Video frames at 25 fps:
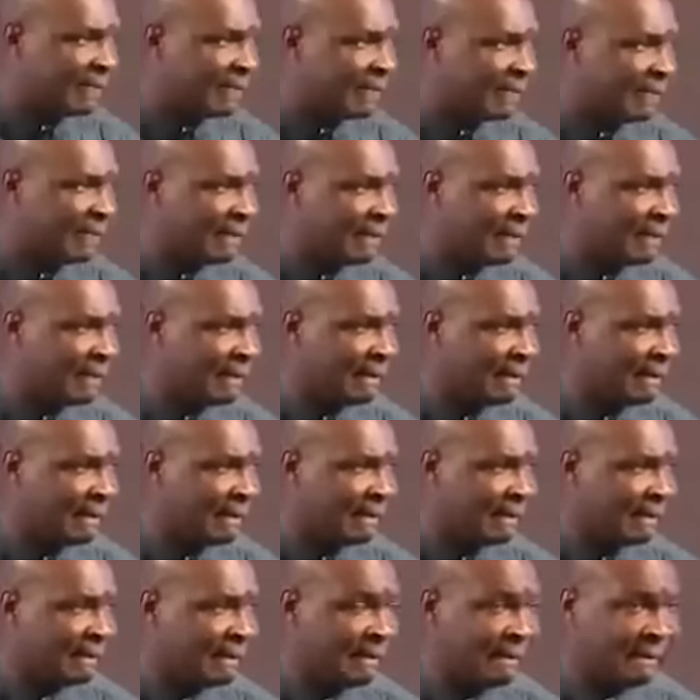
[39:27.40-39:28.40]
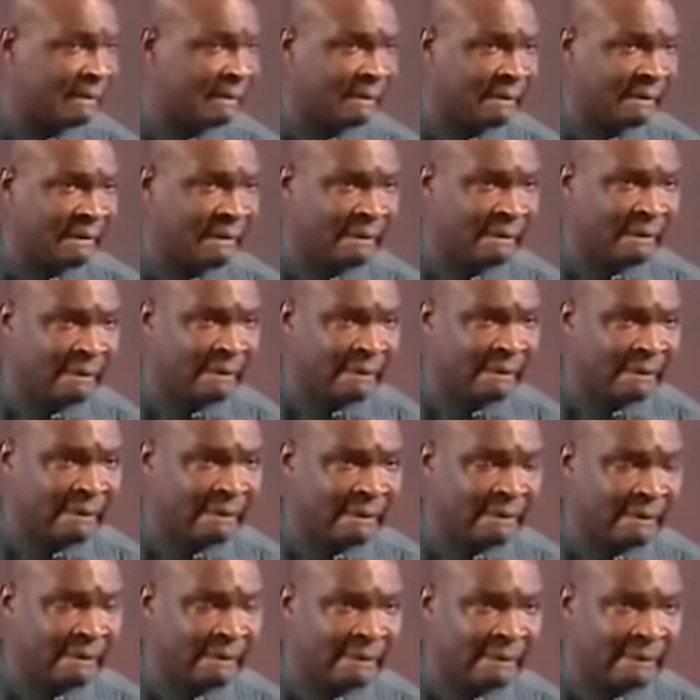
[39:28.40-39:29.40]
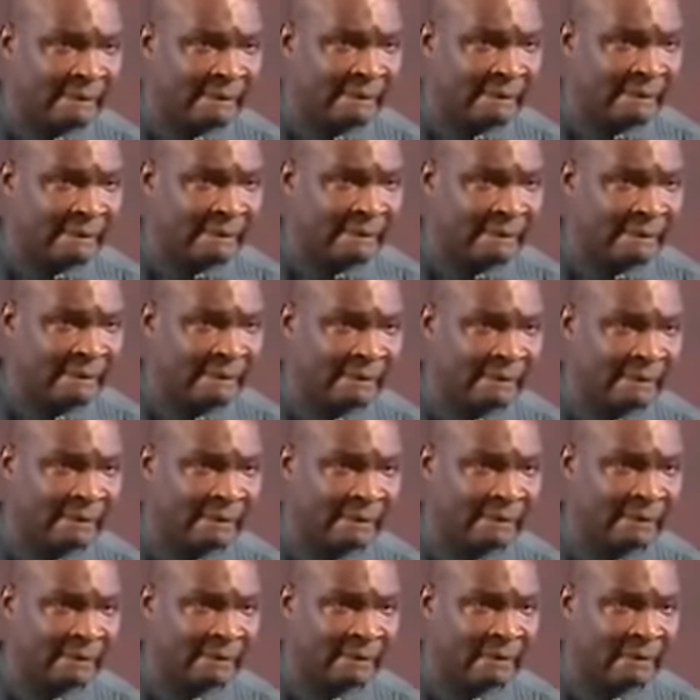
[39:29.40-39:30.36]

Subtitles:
[no speech]